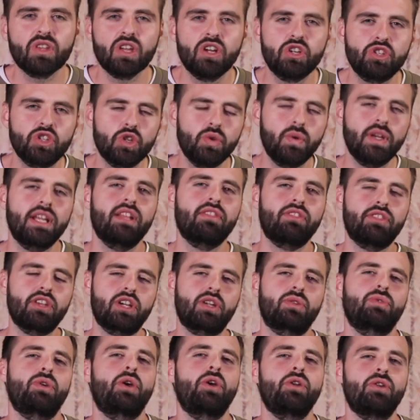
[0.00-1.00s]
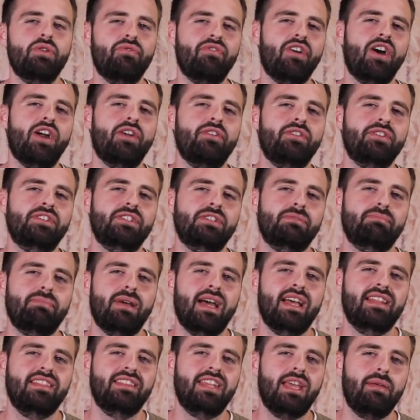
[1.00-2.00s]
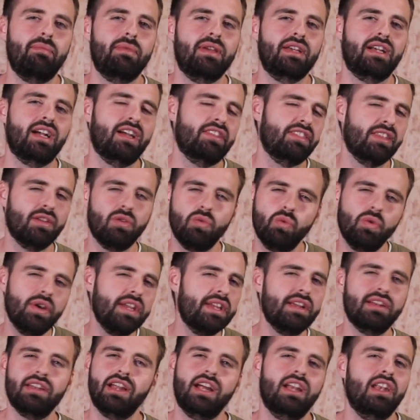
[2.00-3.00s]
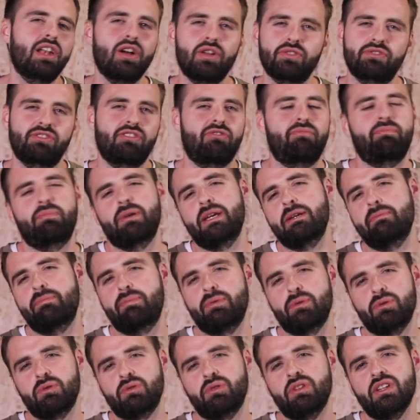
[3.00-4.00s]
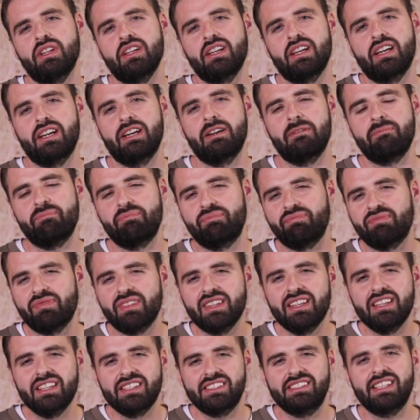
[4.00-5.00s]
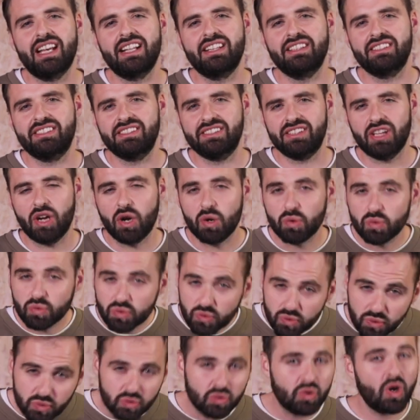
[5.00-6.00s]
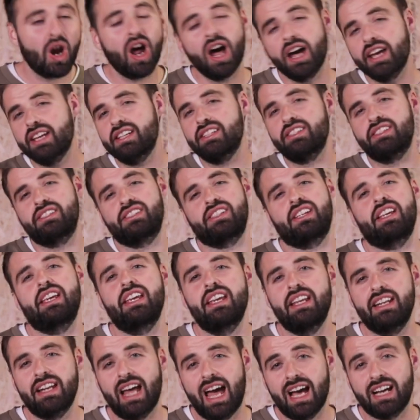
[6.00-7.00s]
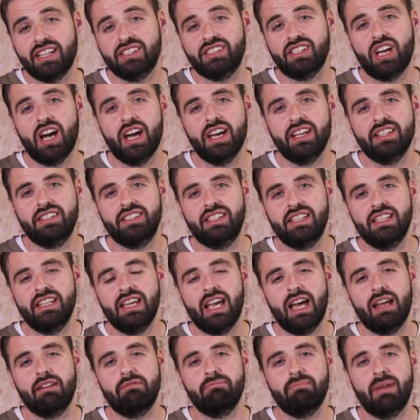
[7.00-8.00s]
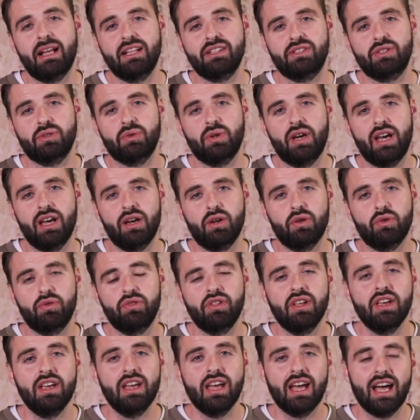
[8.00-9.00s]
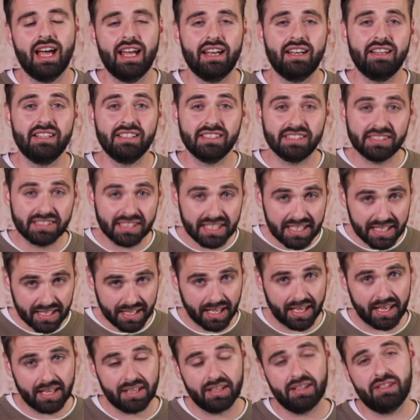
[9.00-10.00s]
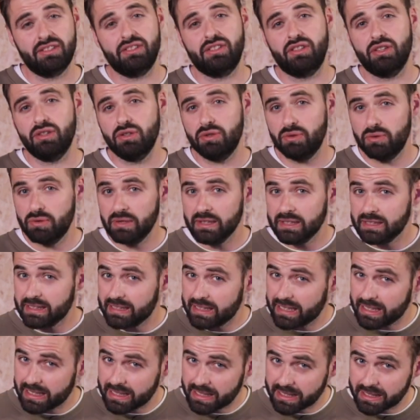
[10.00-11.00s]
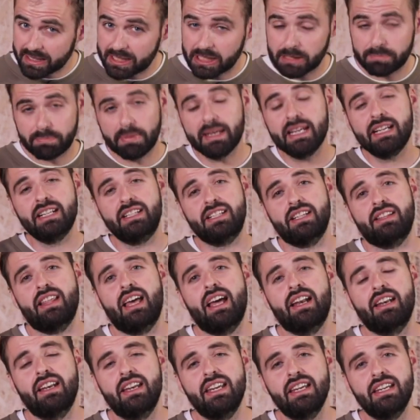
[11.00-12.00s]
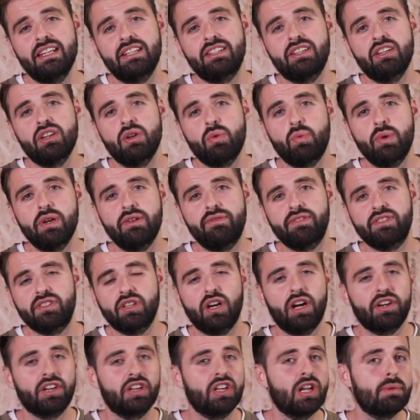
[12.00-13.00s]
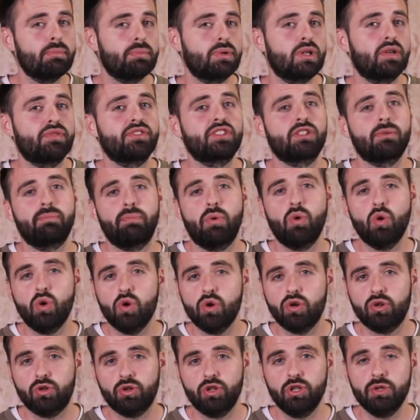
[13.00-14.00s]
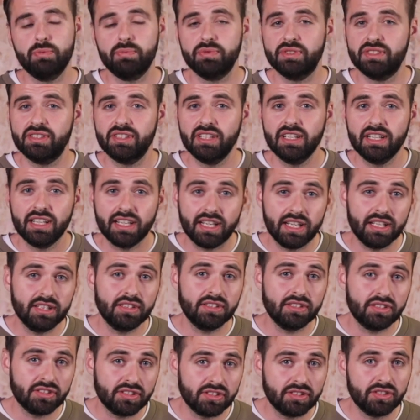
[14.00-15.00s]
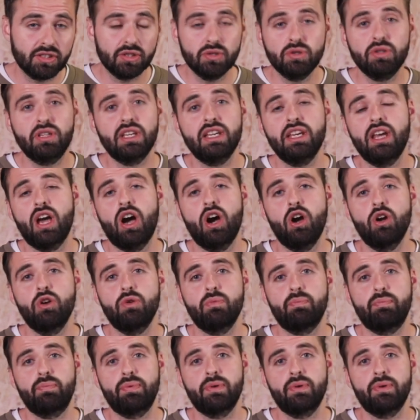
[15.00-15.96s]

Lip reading: During the coronavirus pandemic, I think we, like lots of people, sensed a rise in anxiety and mental health. And seeking to speak to that need, we've started a number of support groups, Kintsugi Hope,